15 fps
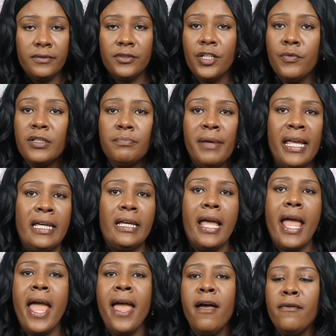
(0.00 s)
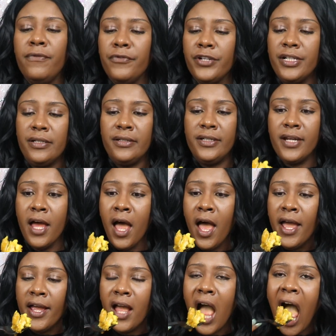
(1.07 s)
She was baking every
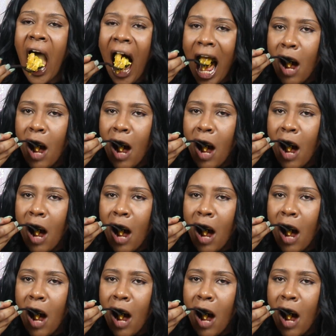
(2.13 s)
day.